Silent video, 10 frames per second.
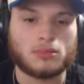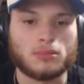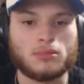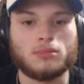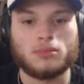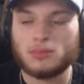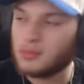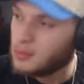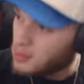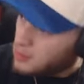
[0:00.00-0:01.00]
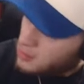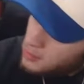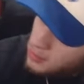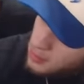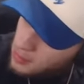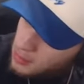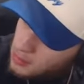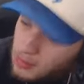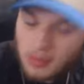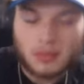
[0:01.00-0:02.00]

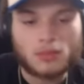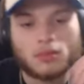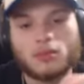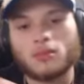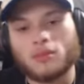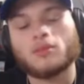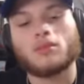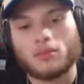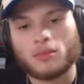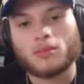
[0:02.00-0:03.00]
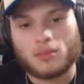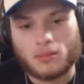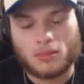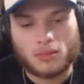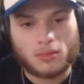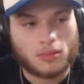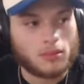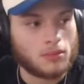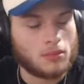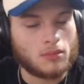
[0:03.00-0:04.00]

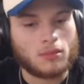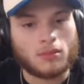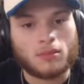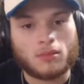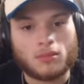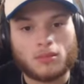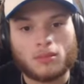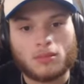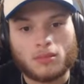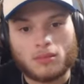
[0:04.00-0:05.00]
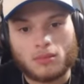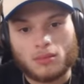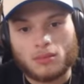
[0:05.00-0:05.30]
This person isn't speaking.